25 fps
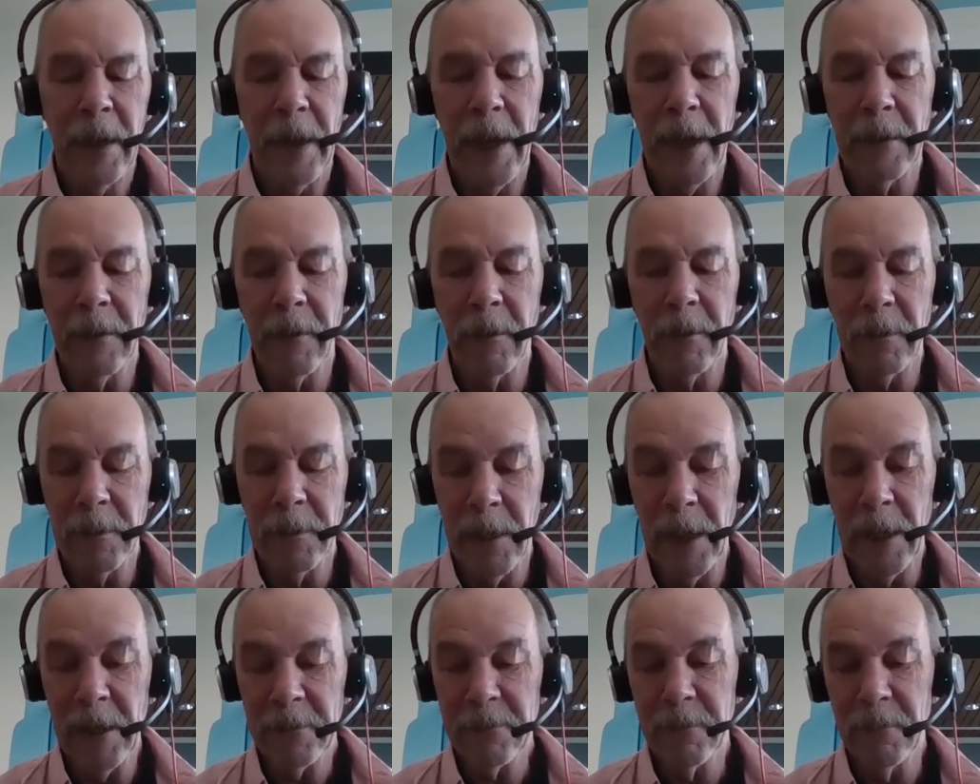And on a
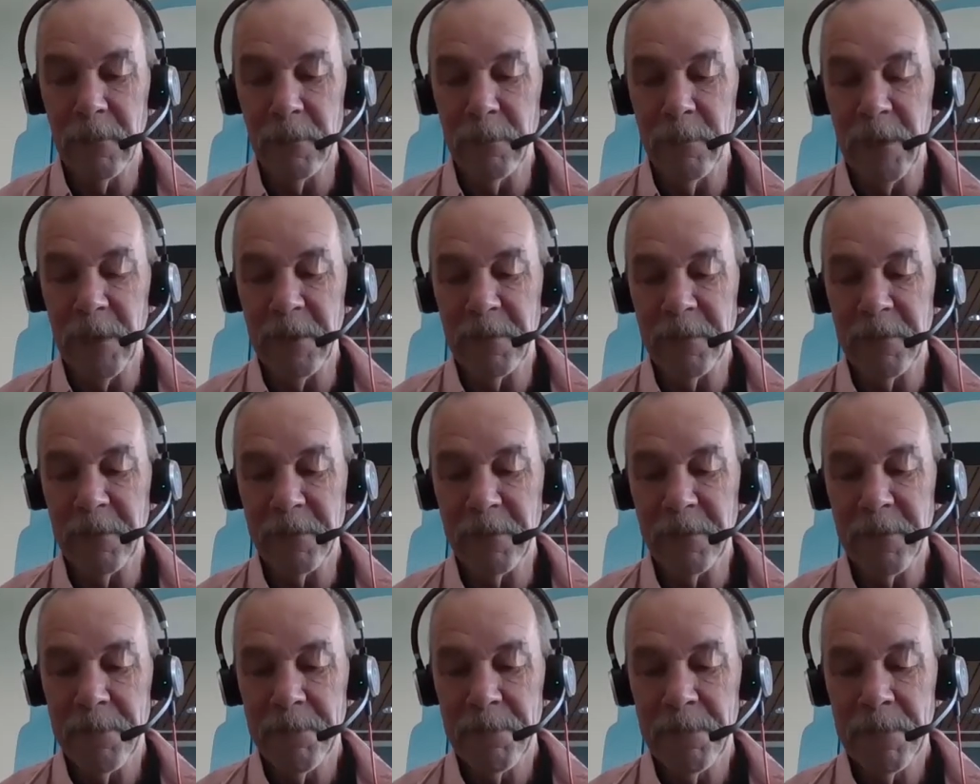national
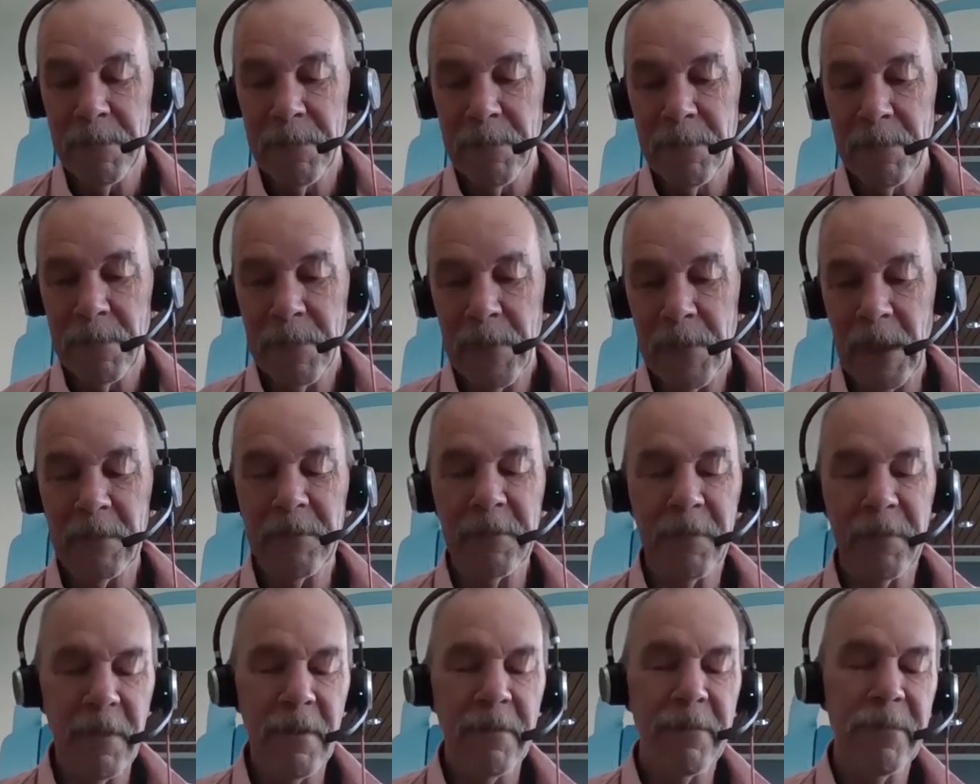basis,
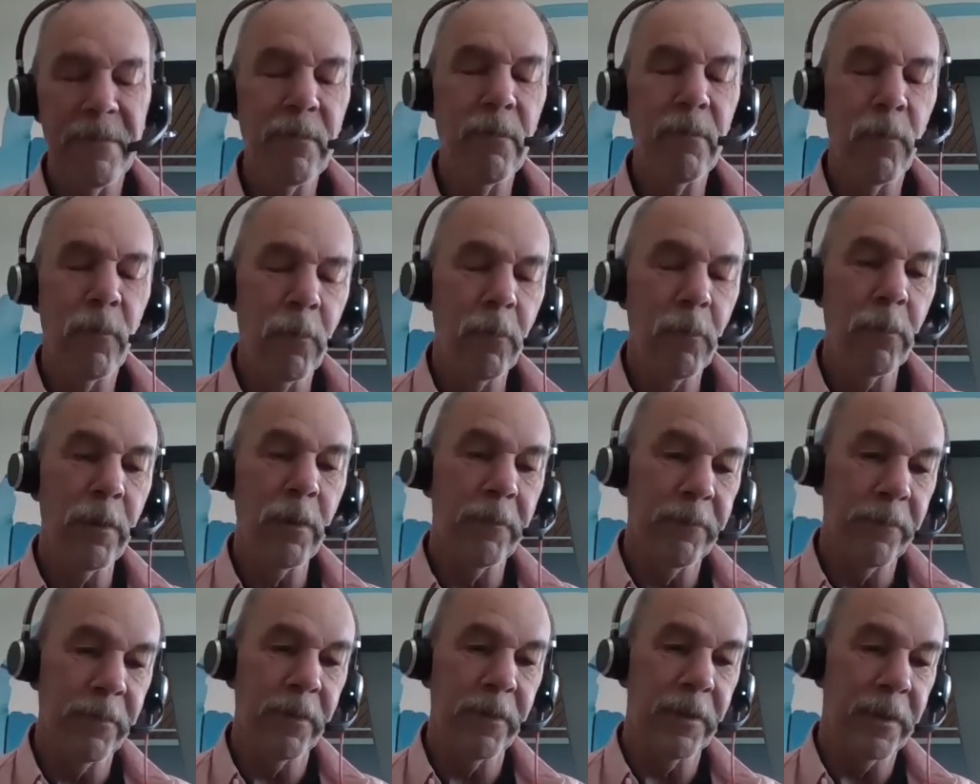that's even more
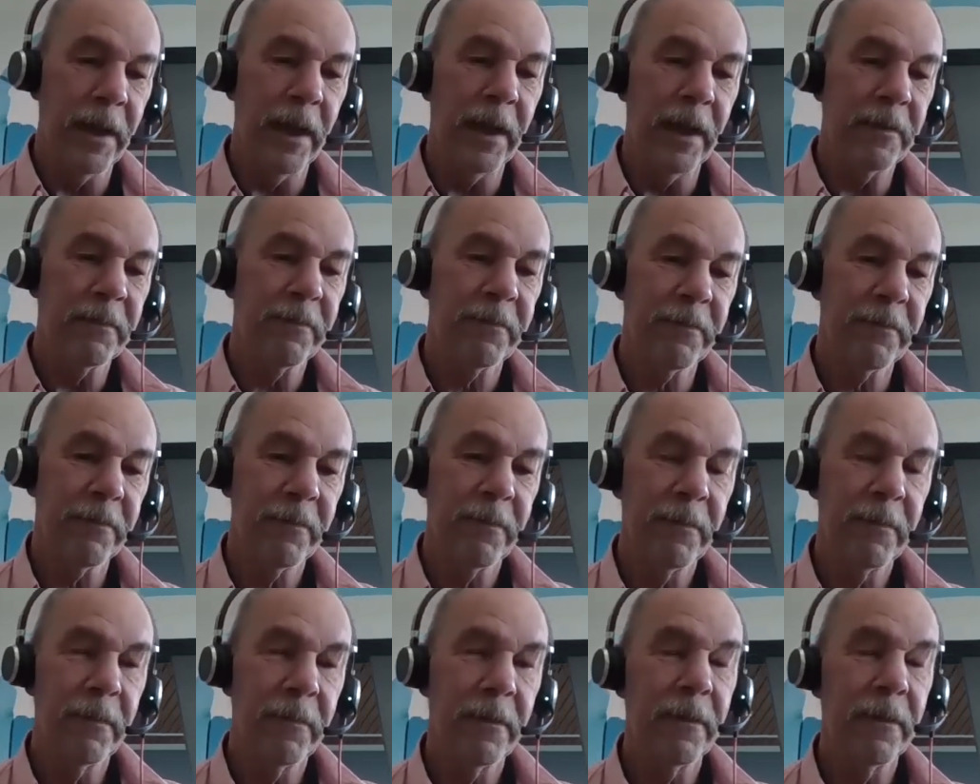of the case.